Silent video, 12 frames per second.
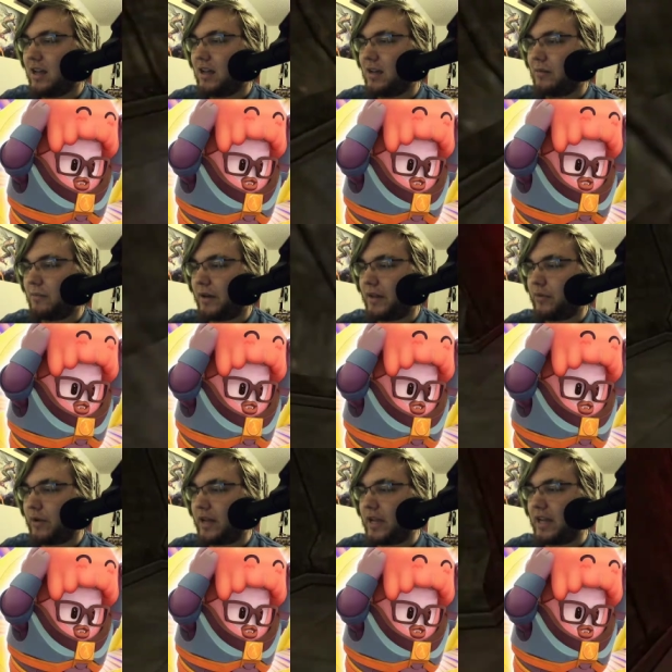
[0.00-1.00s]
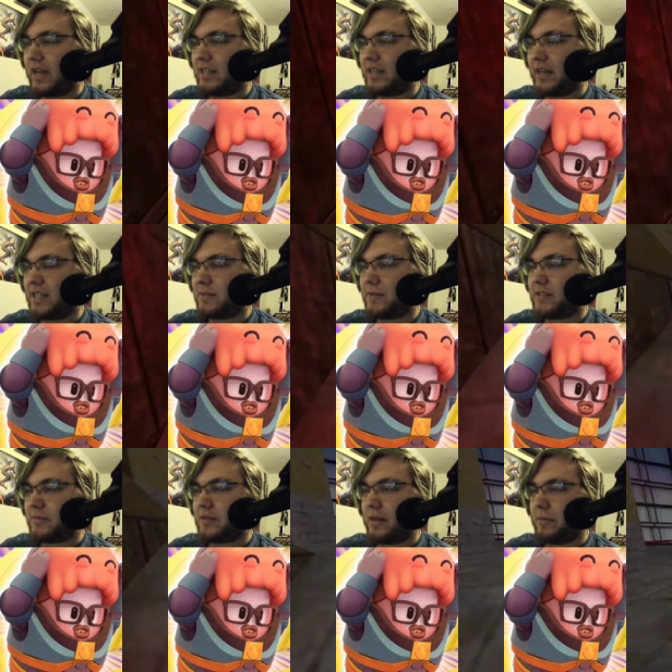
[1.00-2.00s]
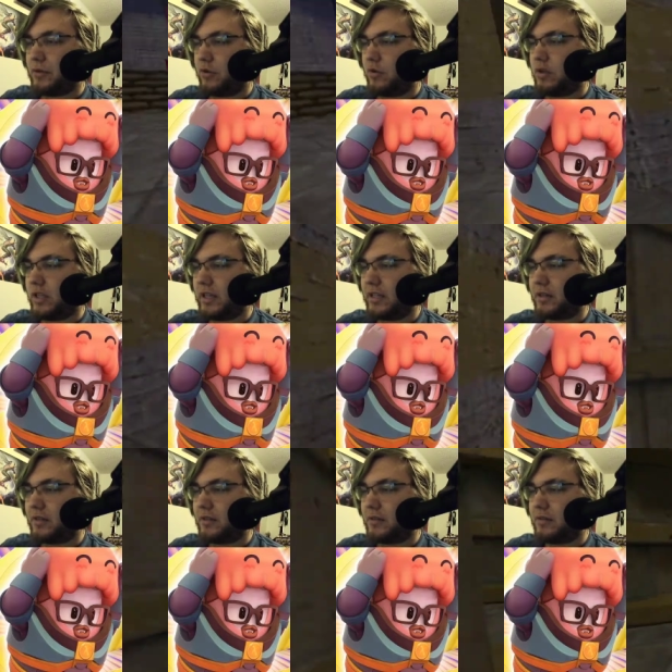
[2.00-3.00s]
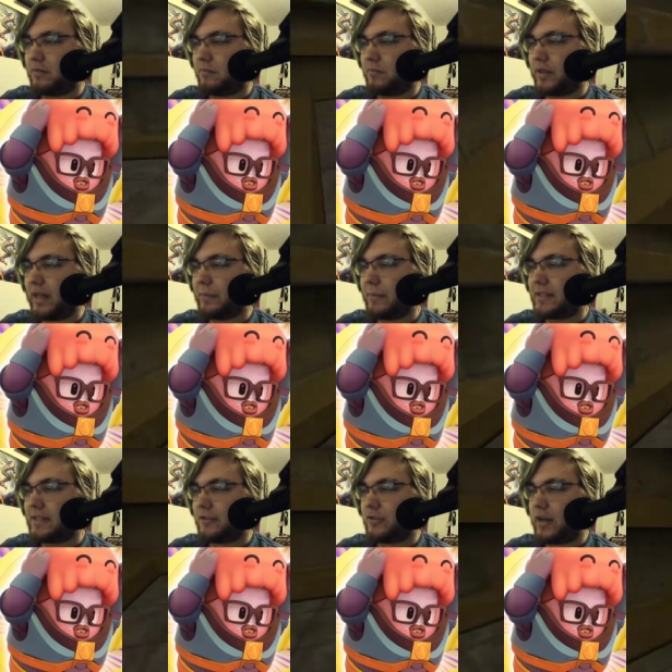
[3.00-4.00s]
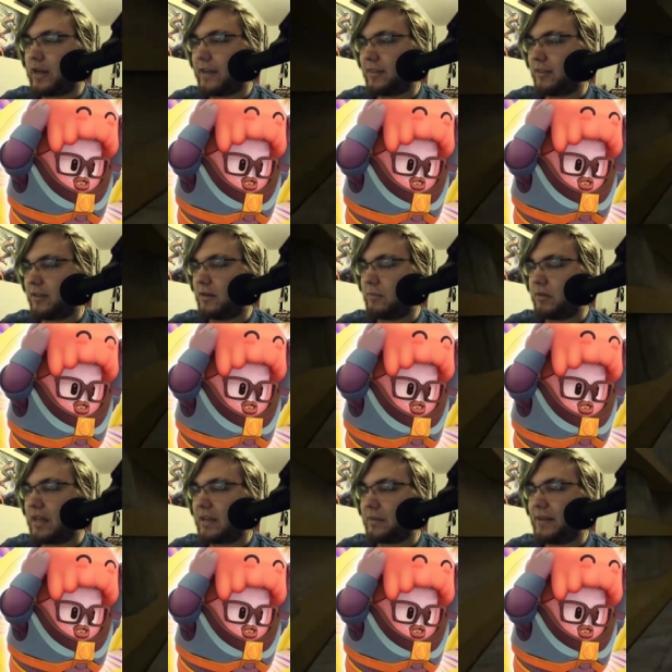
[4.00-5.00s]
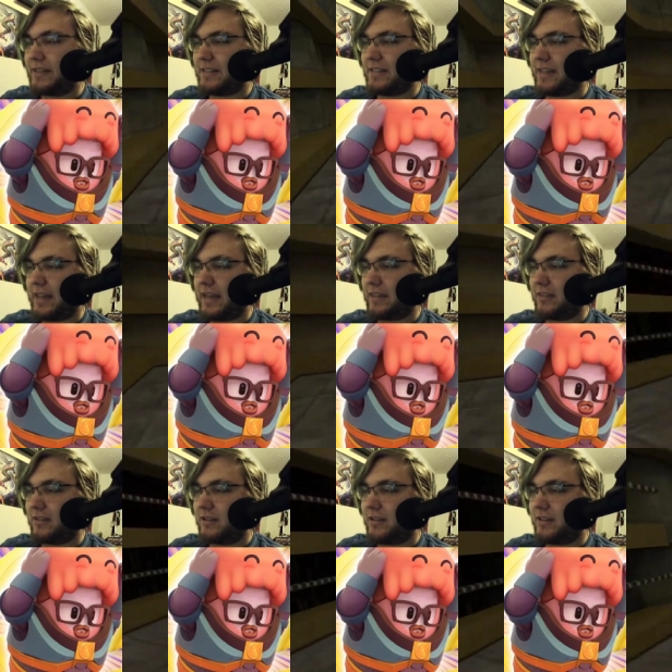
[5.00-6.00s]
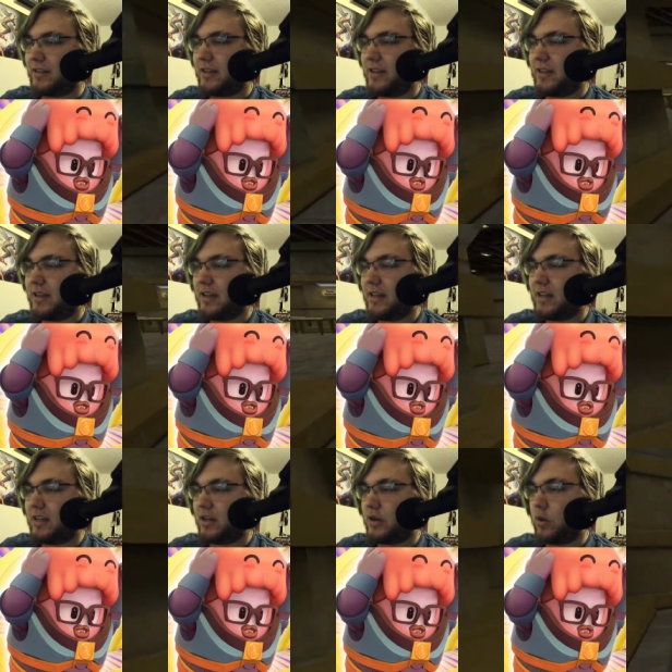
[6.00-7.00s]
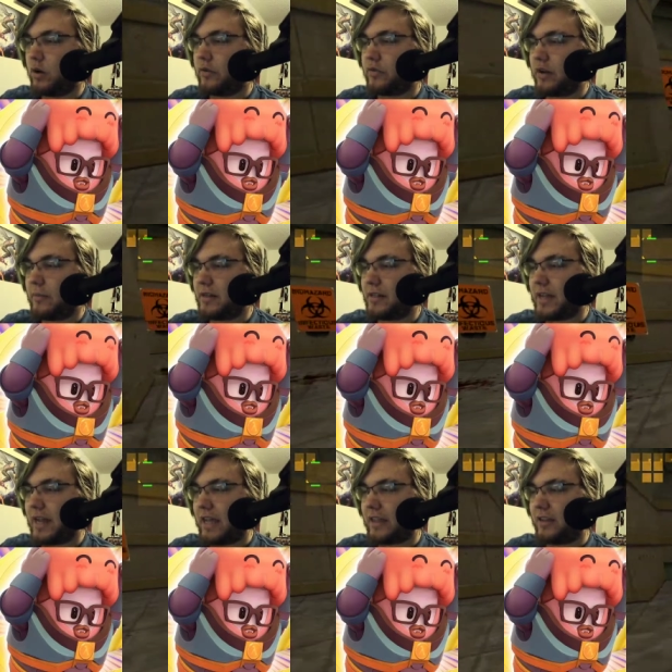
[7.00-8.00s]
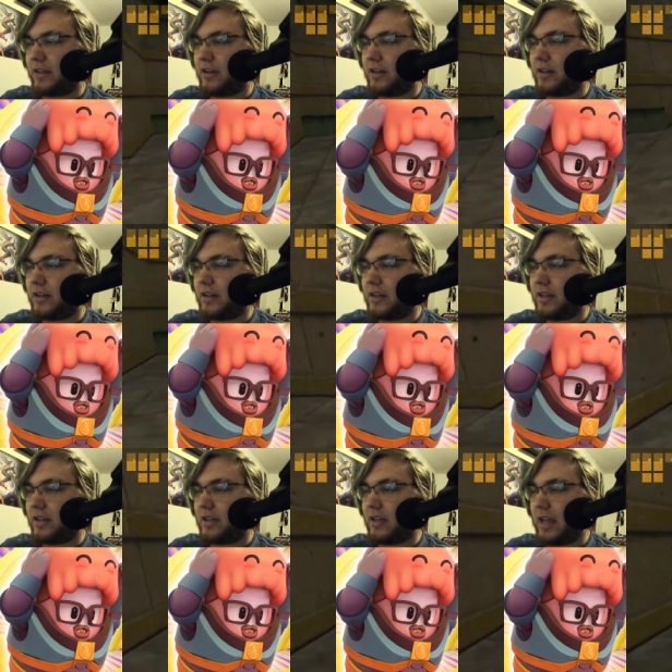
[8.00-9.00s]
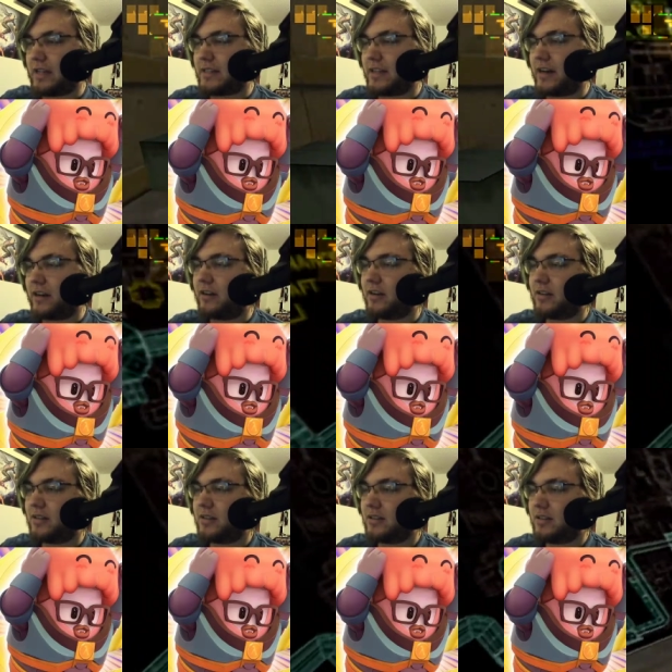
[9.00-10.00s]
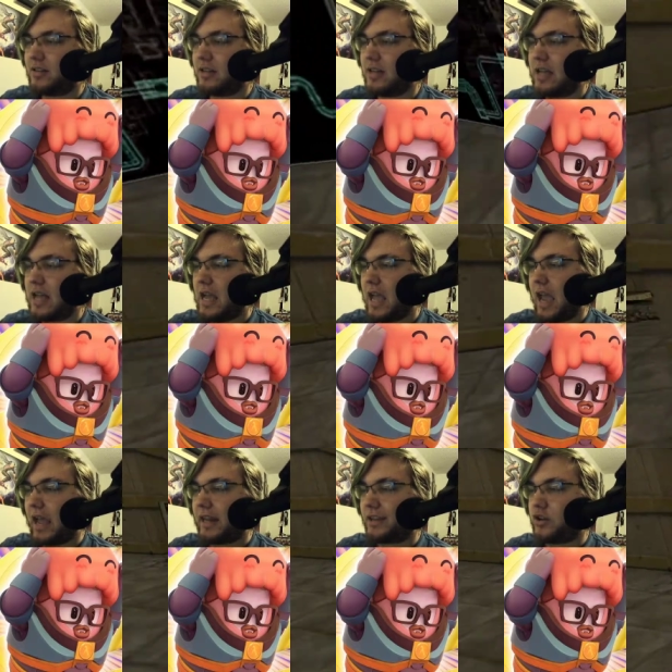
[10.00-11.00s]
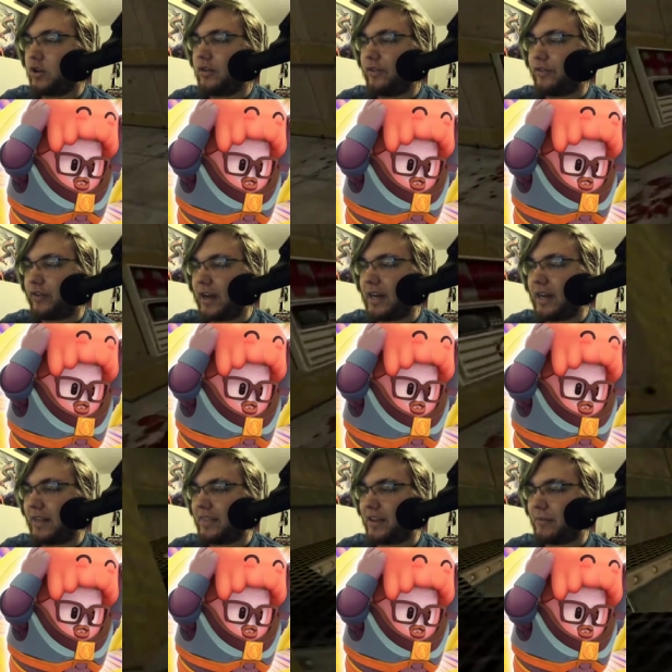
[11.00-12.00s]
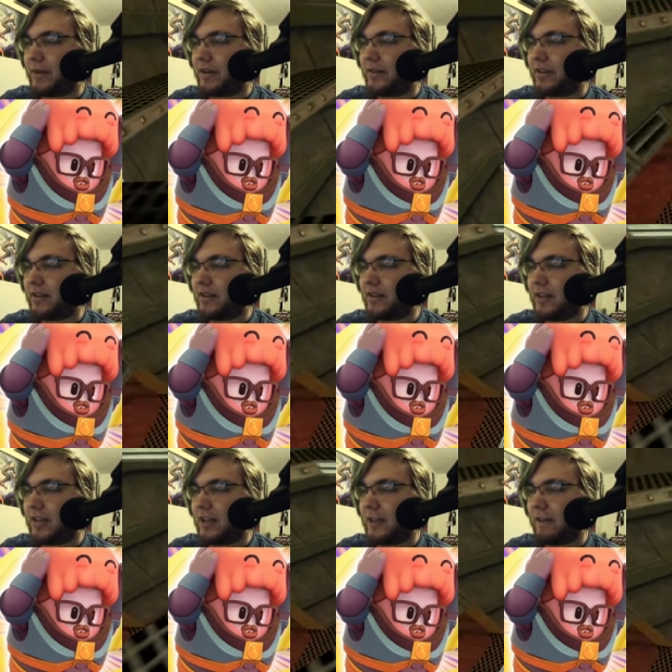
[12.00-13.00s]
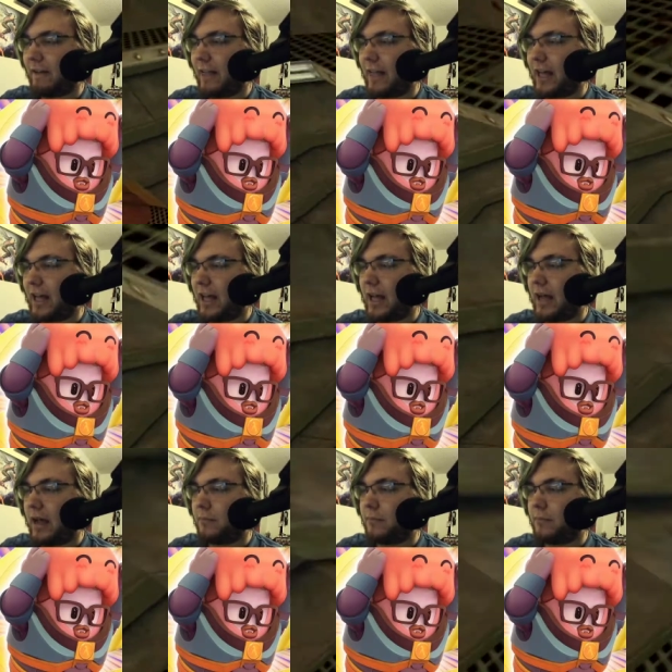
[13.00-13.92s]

uh, by the way, I, I spent some time Googling Black Mesa Triathlon, Black Mesa Decathlon, Gordon Freeman Decathlon, etc. And I couldn't find anything about it. This um, is